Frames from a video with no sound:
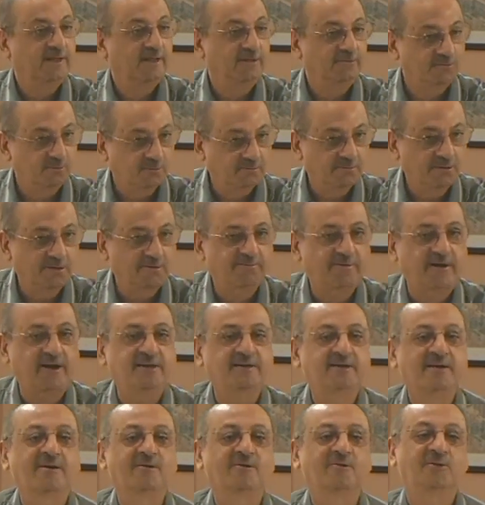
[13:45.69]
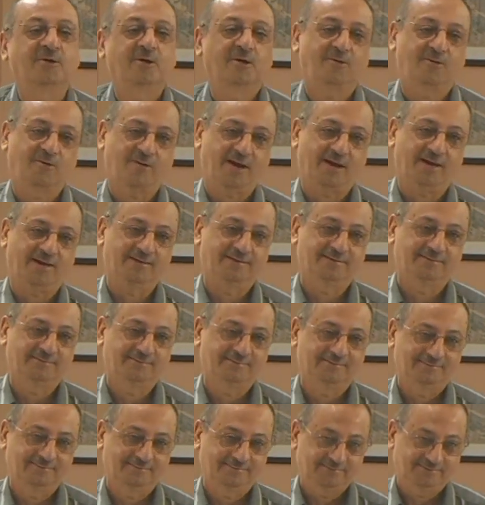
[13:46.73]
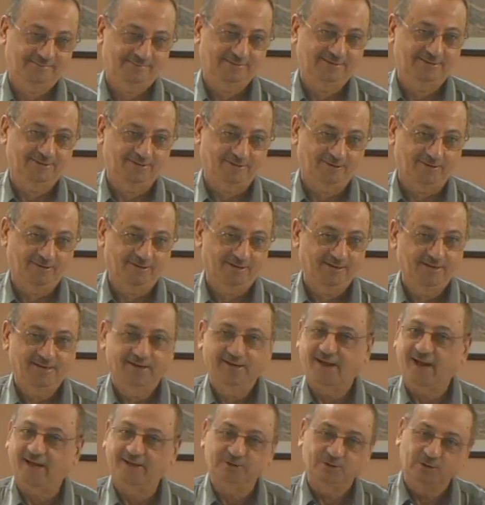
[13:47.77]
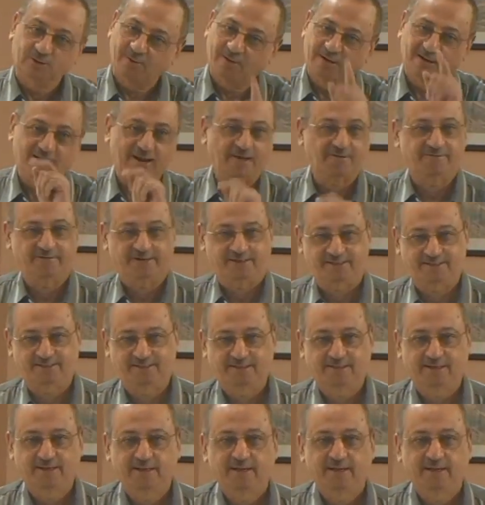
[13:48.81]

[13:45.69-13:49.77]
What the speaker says: We will find it in the Quran, And you will love it.